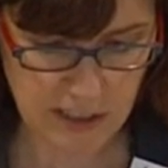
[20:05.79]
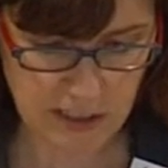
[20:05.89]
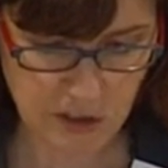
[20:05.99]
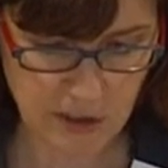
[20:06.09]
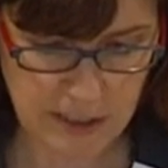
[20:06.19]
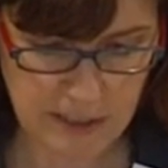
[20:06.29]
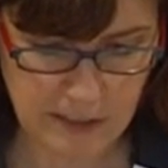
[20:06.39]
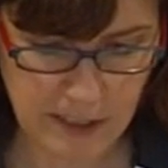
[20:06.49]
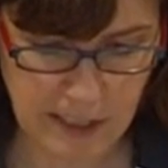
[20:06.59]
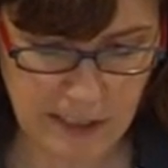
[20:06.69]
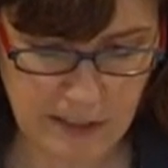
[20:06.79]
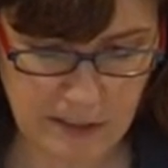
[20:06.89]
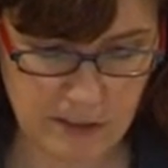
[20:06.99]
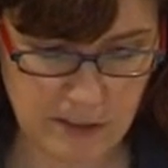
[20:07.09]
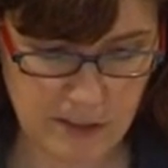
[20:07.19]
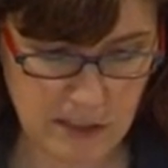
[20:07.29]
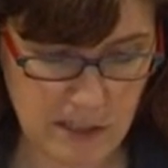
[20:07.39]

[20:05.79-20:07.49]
actually entails.